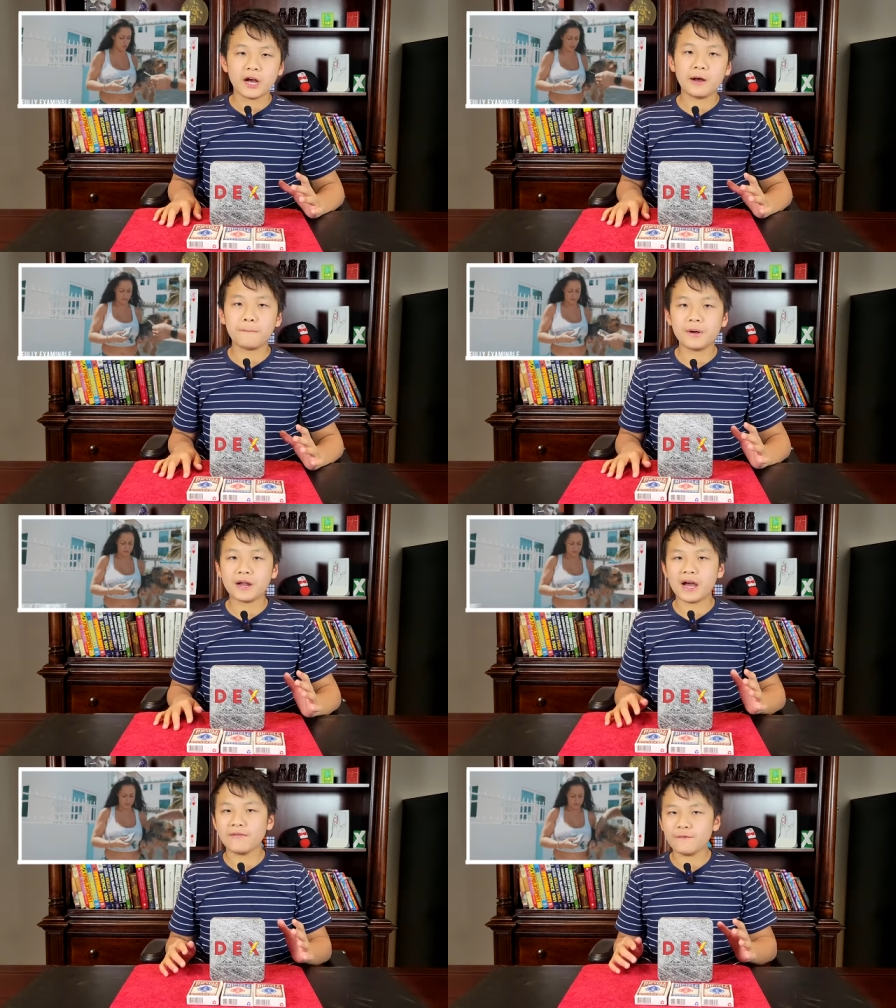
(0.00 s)
Um,
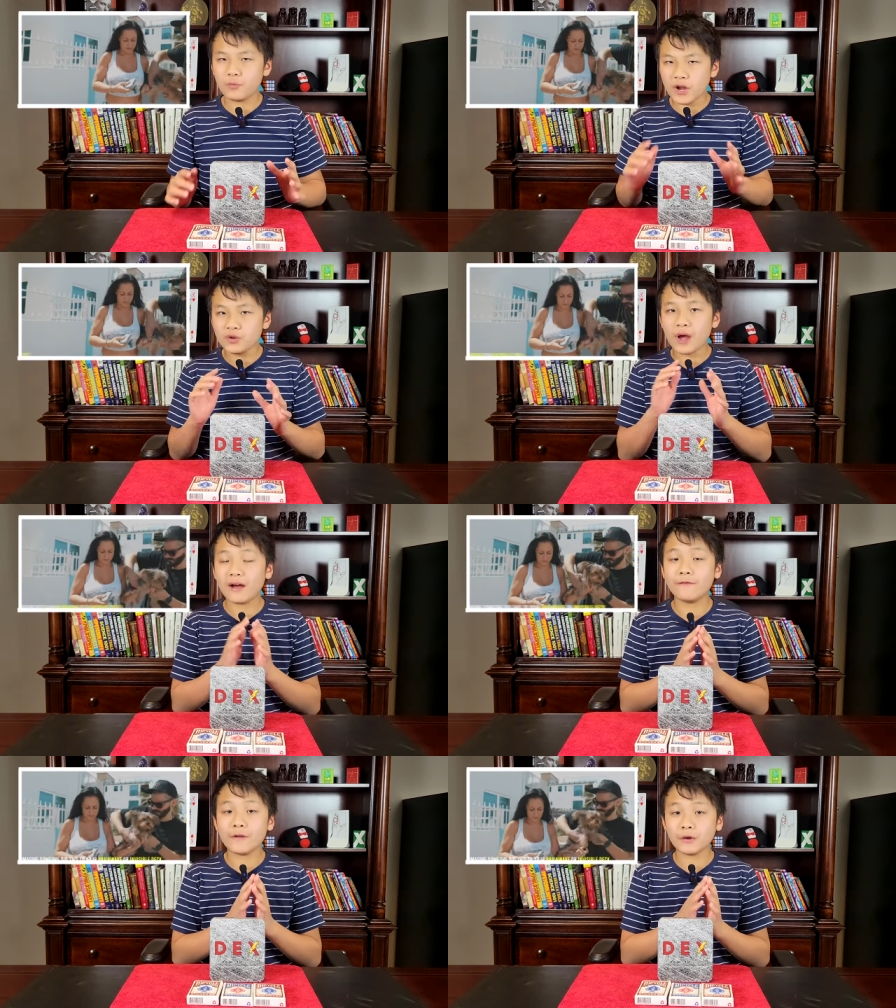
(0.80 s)
but I, when you
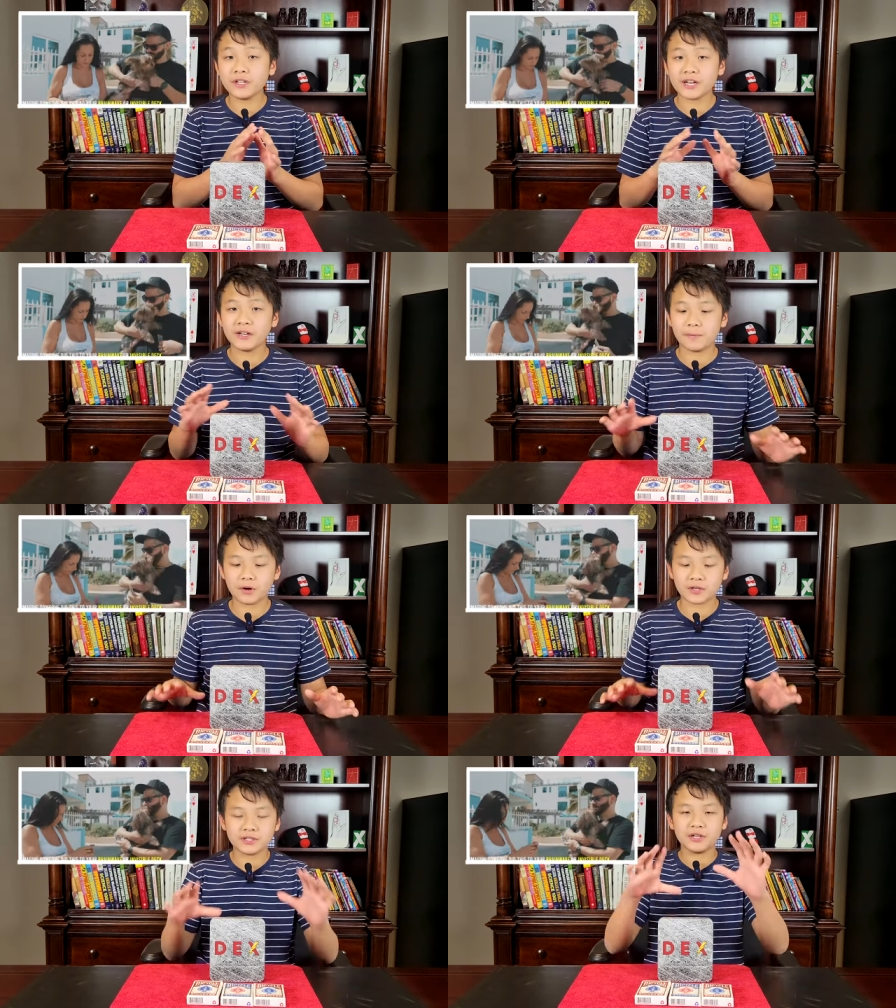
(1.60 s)
have very tight
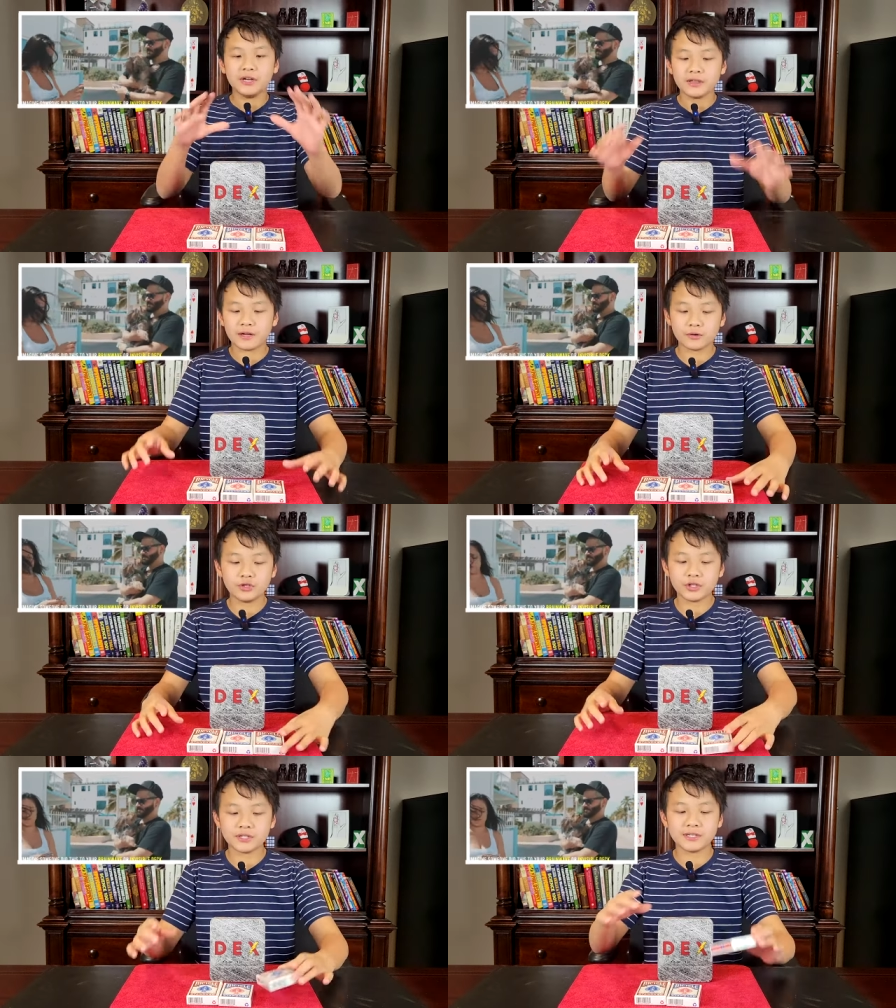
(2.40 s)
pockets that
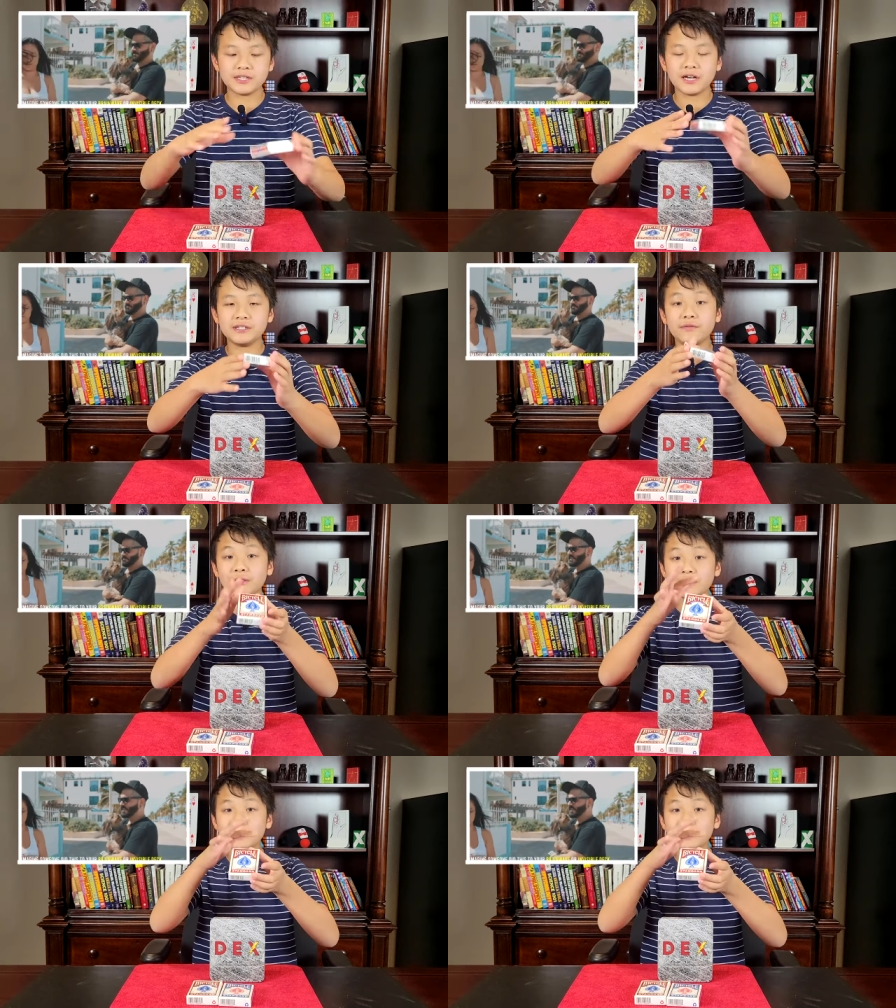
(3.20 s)
are just the size of